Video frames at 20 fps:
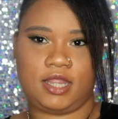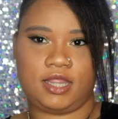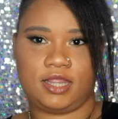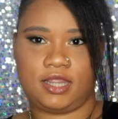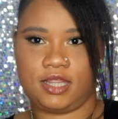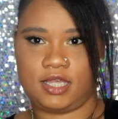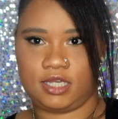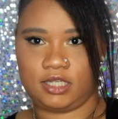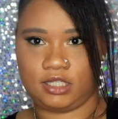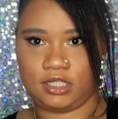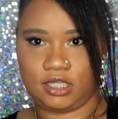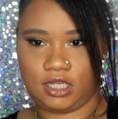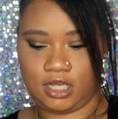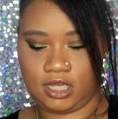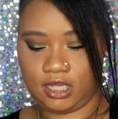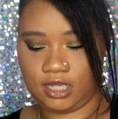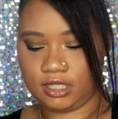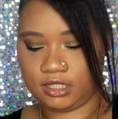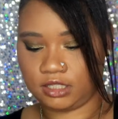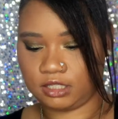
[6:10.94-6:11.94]
this
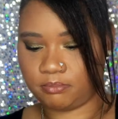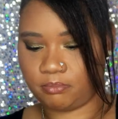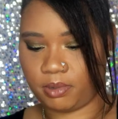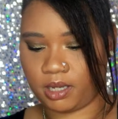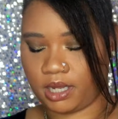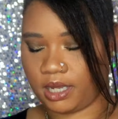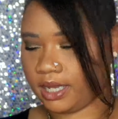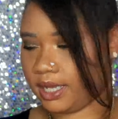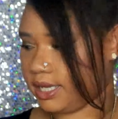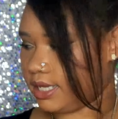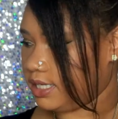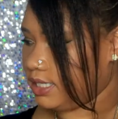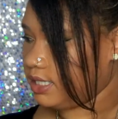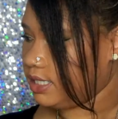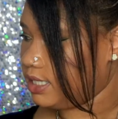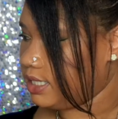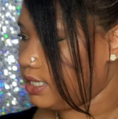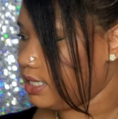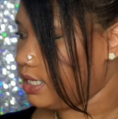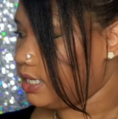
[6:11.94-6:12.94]
is by
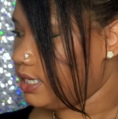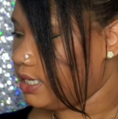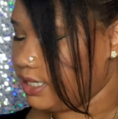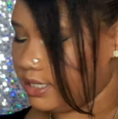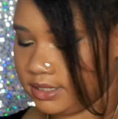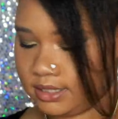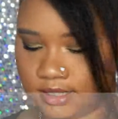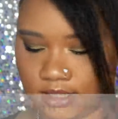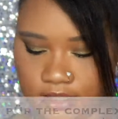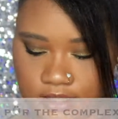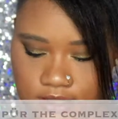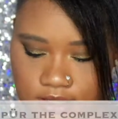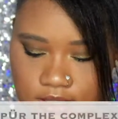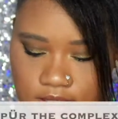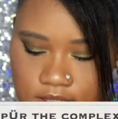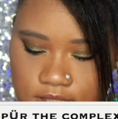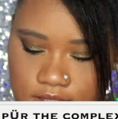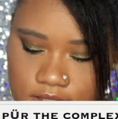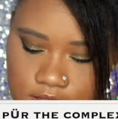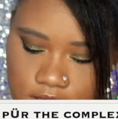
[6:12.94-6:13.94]
dun
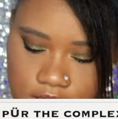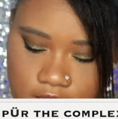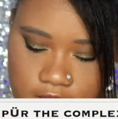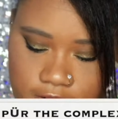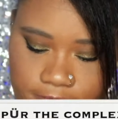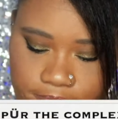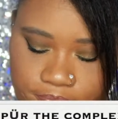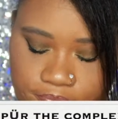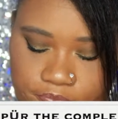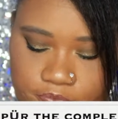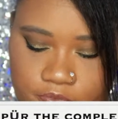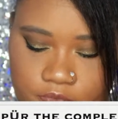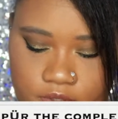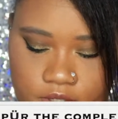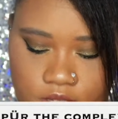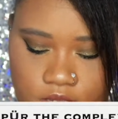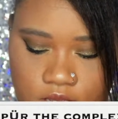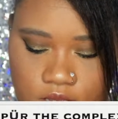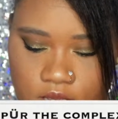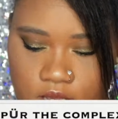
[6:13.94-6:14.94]
dun dun,
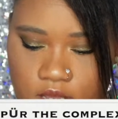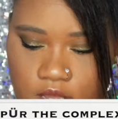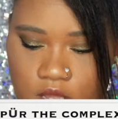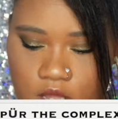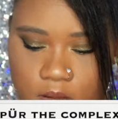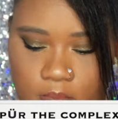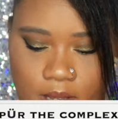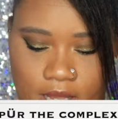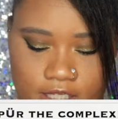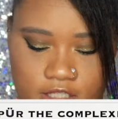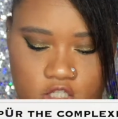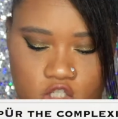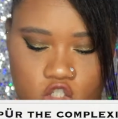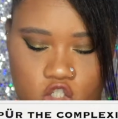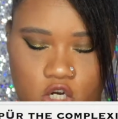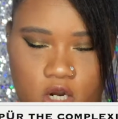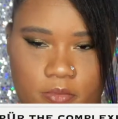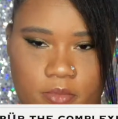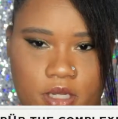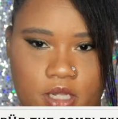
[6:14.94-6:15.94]
a
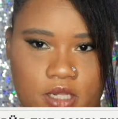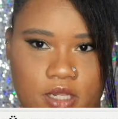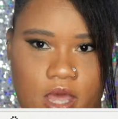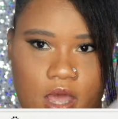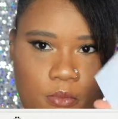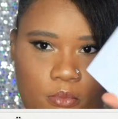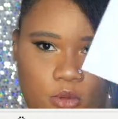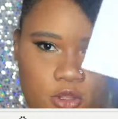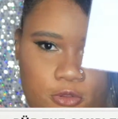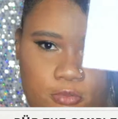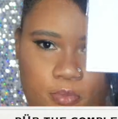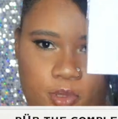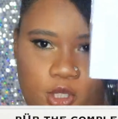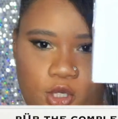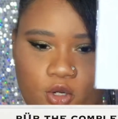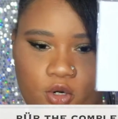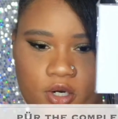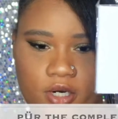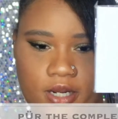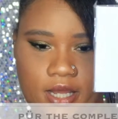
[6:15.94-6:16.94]
Boxycharm collab with
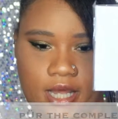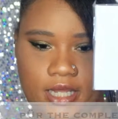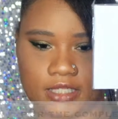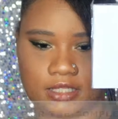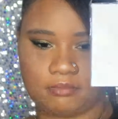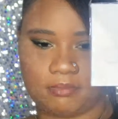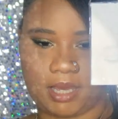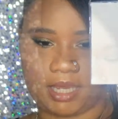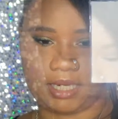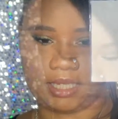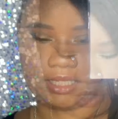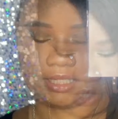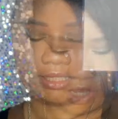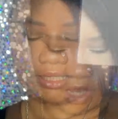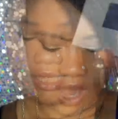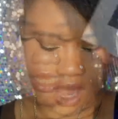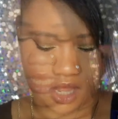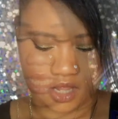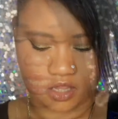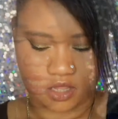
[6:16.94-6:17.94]
Pure
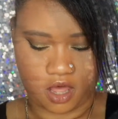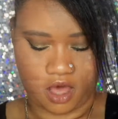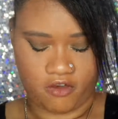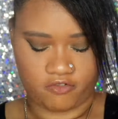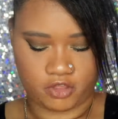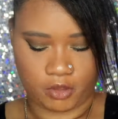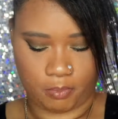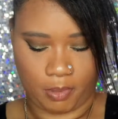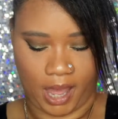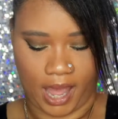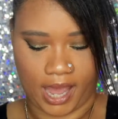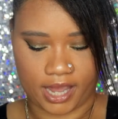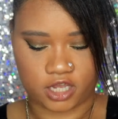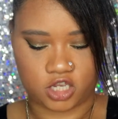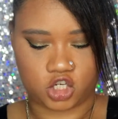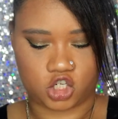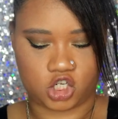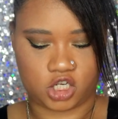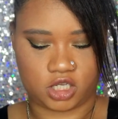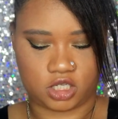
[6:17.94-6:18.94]
Cosmetics. I love the
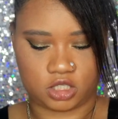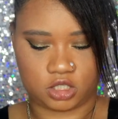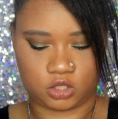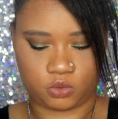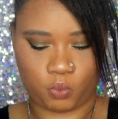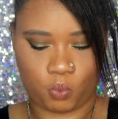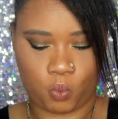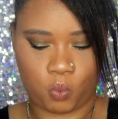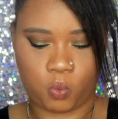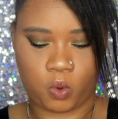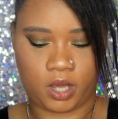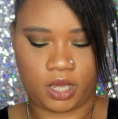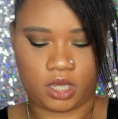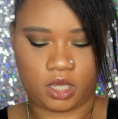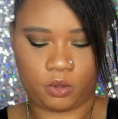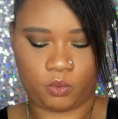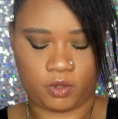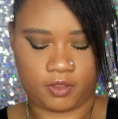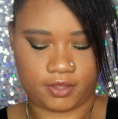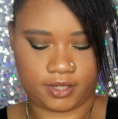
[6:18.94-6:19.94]
packaging. It's
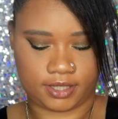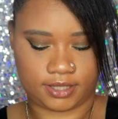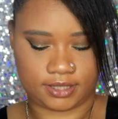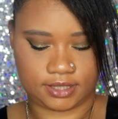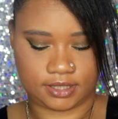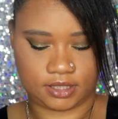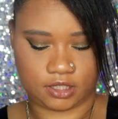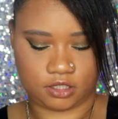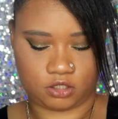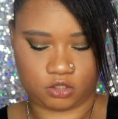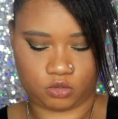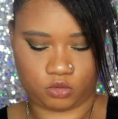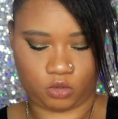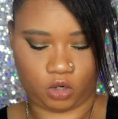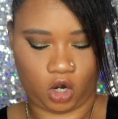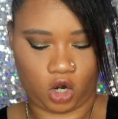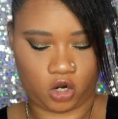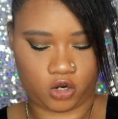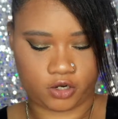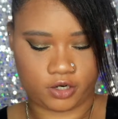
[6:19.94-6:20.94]
white with like
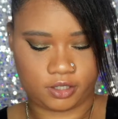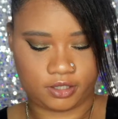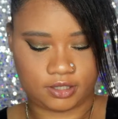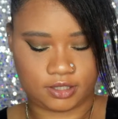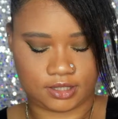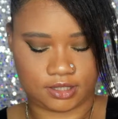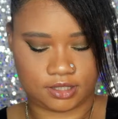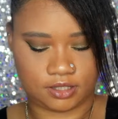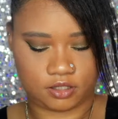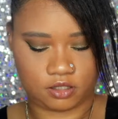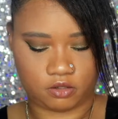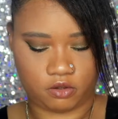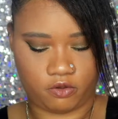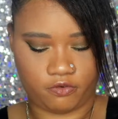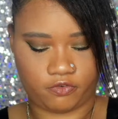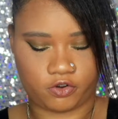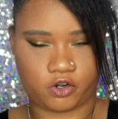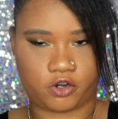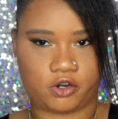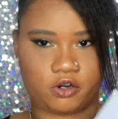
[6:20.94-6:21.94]
stenciled hearts and
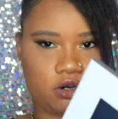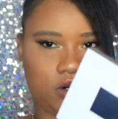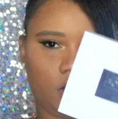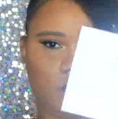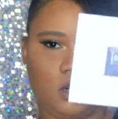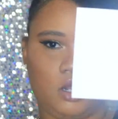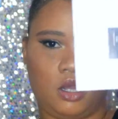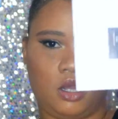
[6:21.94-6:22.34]
silver.